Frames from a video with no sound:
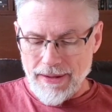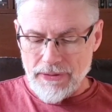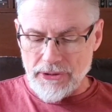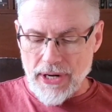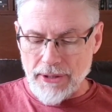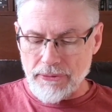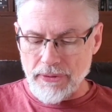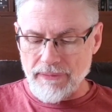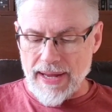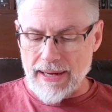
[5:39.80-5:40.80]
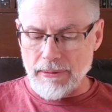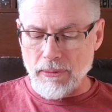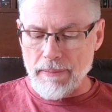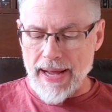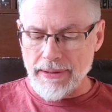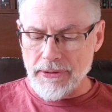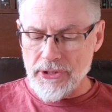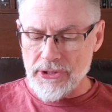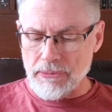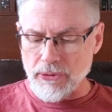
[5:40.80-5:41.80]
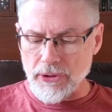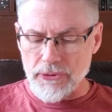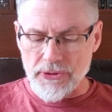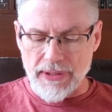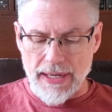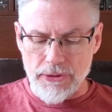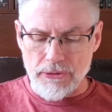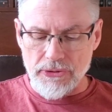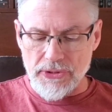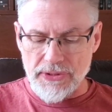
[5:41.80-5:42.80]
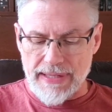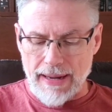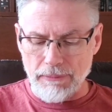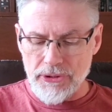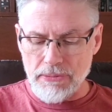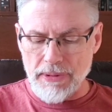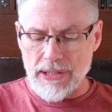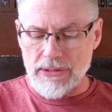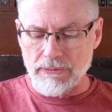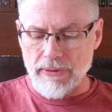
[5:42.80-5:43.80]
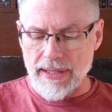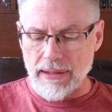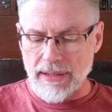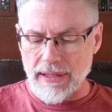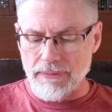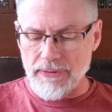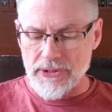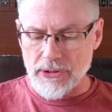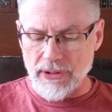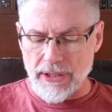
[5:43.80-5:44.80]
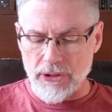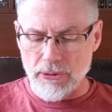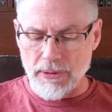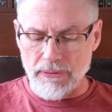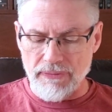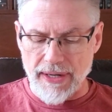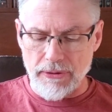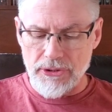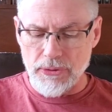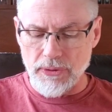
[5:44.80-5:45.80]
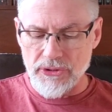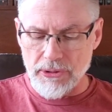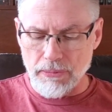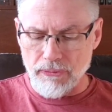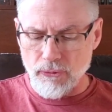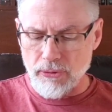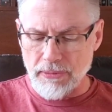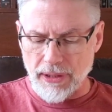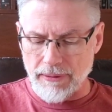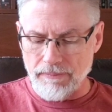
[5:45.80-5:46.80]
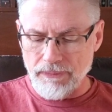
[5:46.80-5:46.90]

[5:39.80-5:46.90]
The doctrine of animal magnetism reduced nature's established means of regulating physical and human affairs to a simple formula.